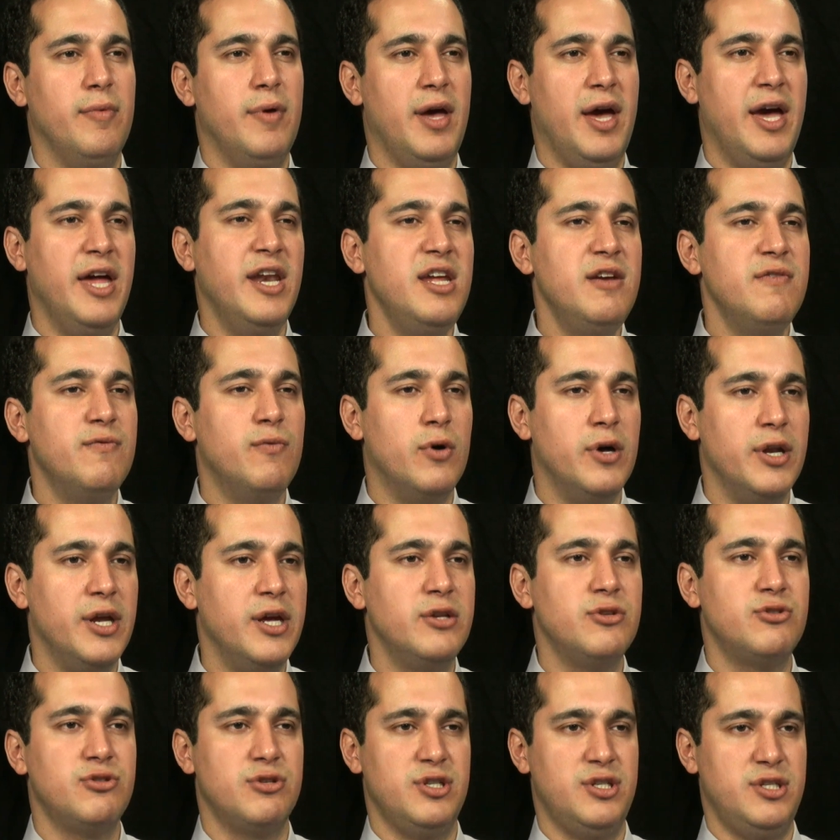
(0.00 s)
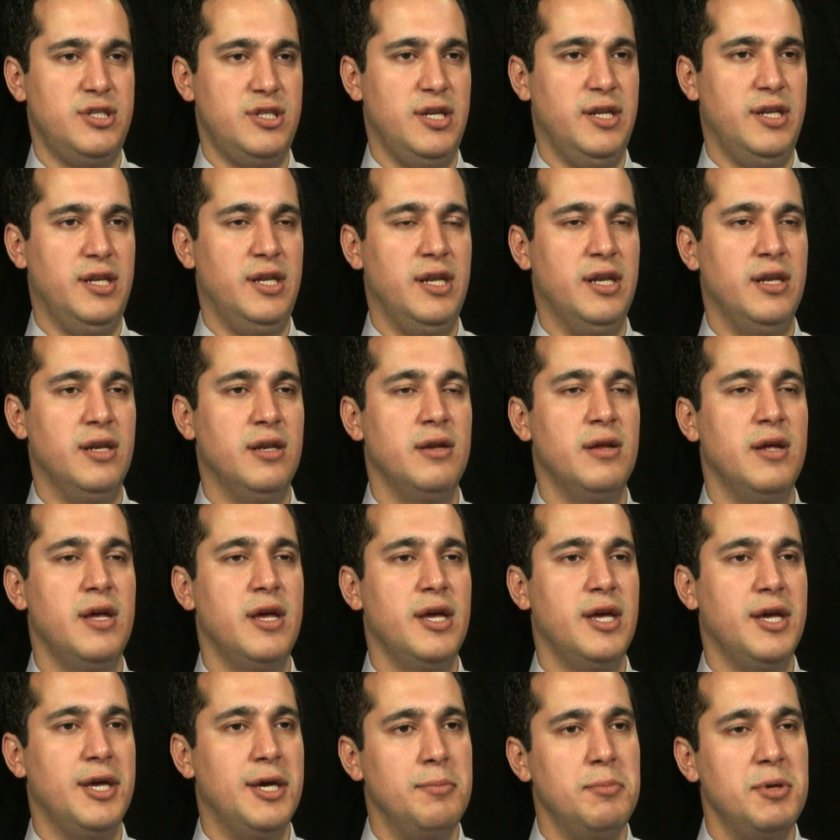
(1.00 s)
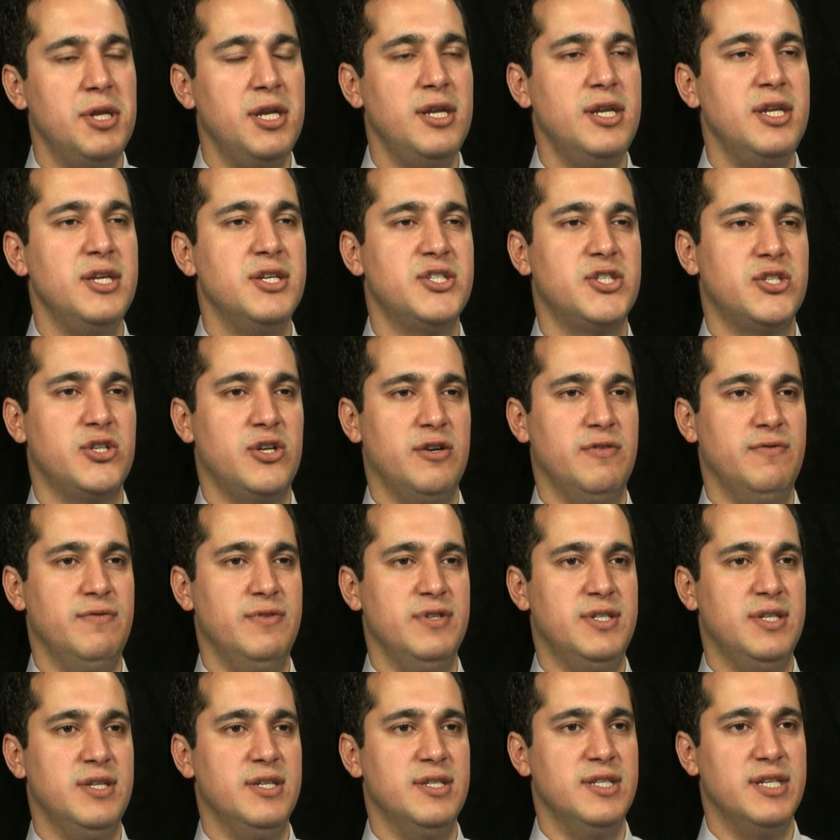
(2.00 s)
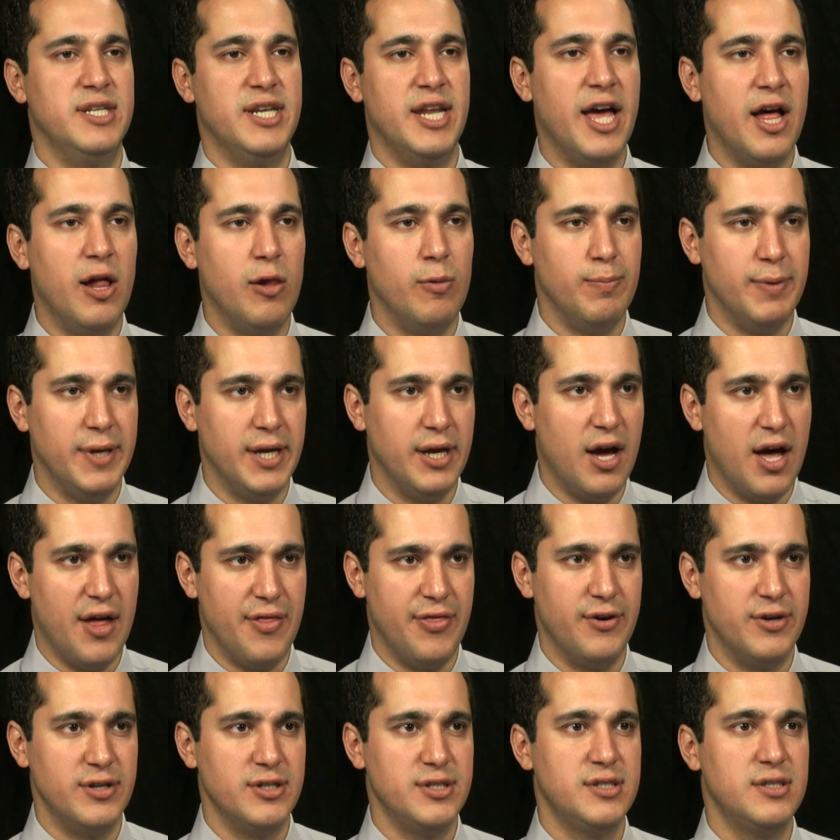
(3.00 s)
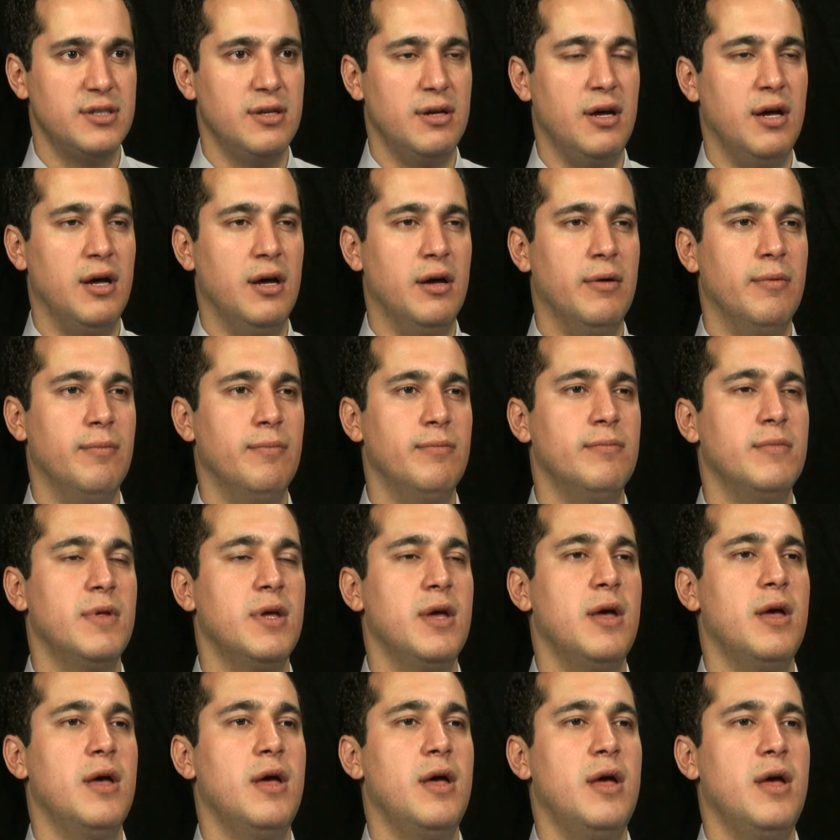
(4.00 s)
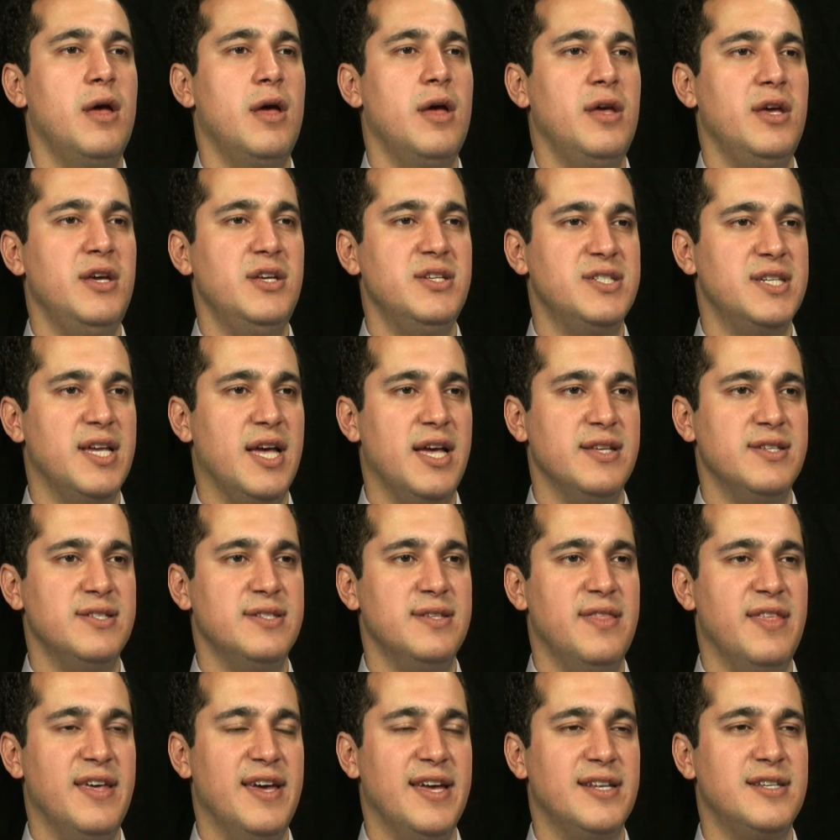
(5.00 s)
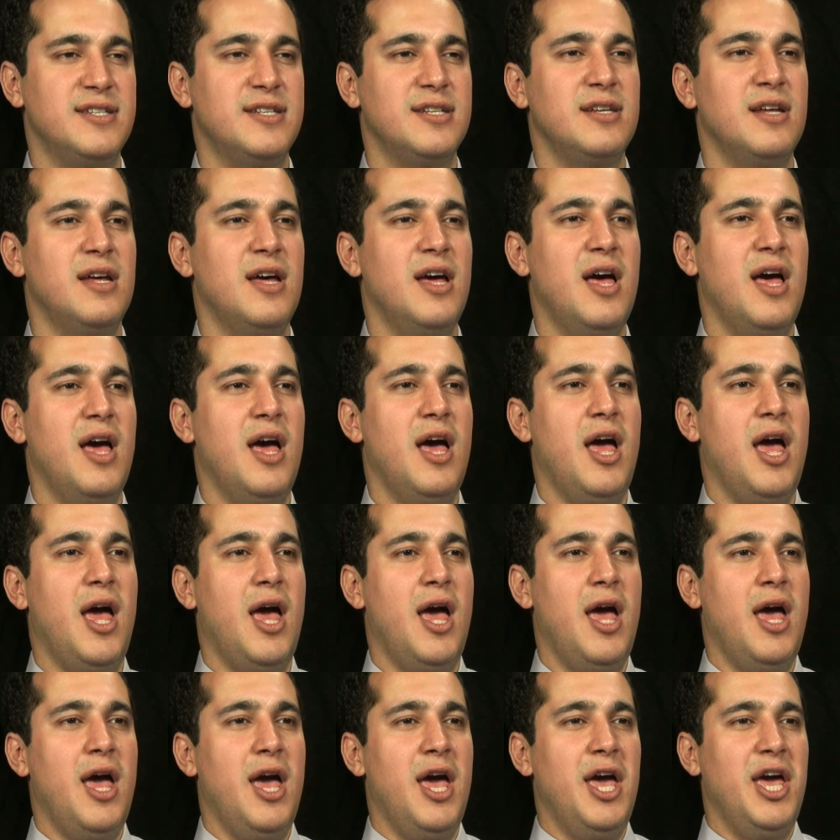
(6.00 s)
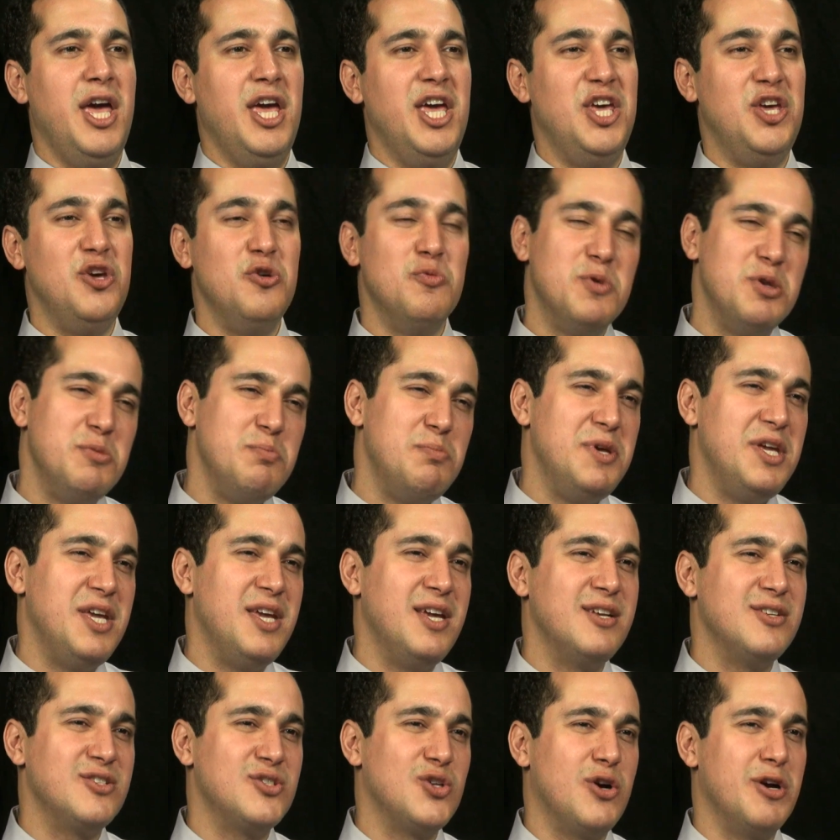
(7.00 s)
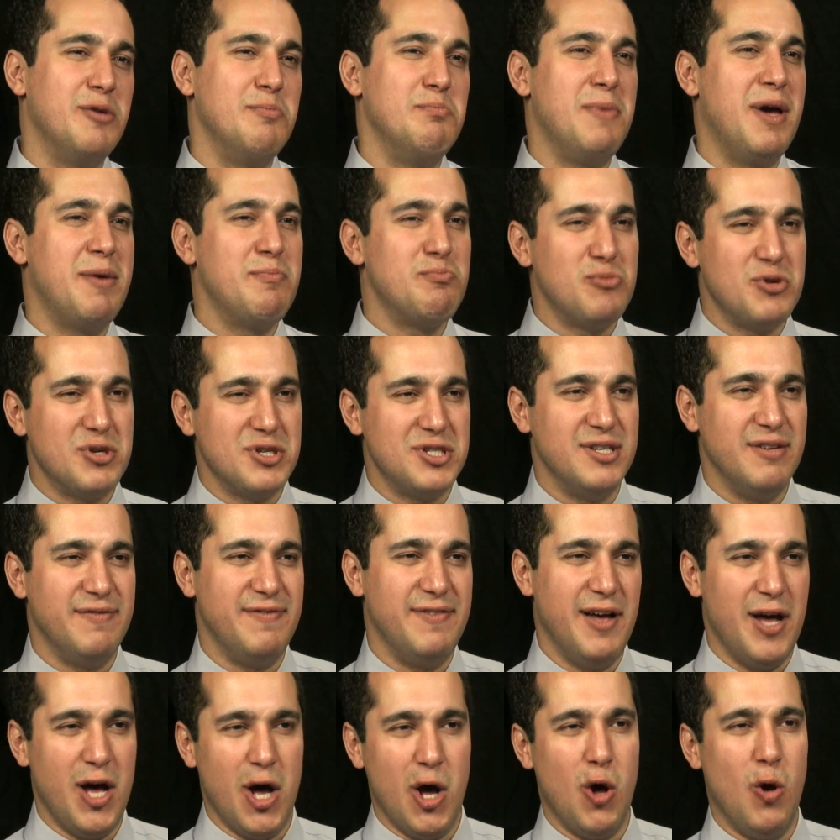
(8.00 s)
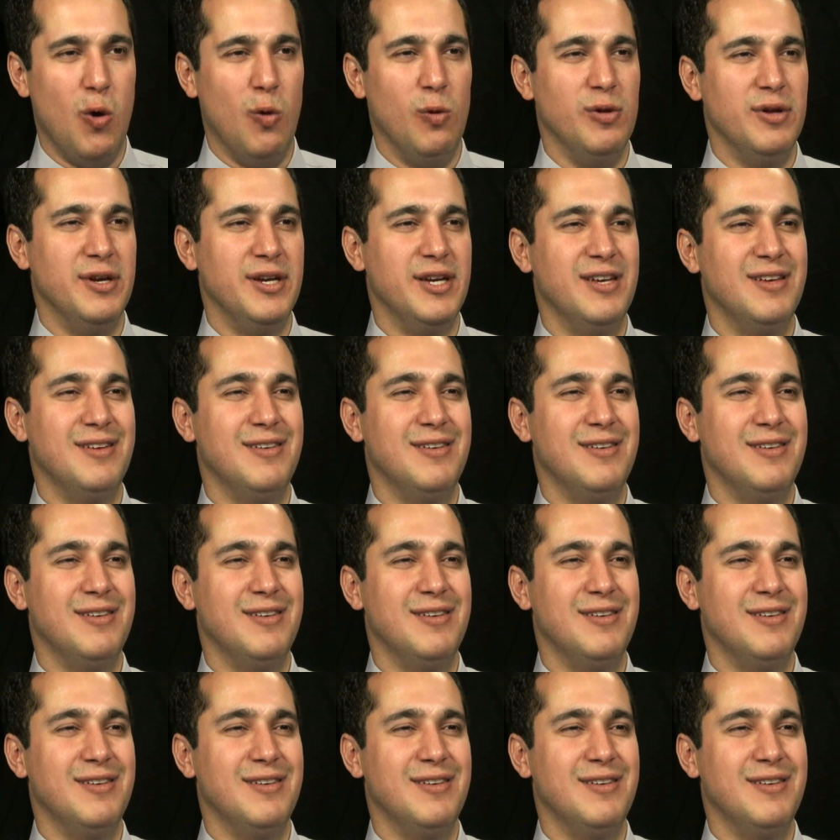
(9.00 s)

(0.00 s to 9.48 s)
anyone interested in community services, and helping others. He says that human beings are members of a whole,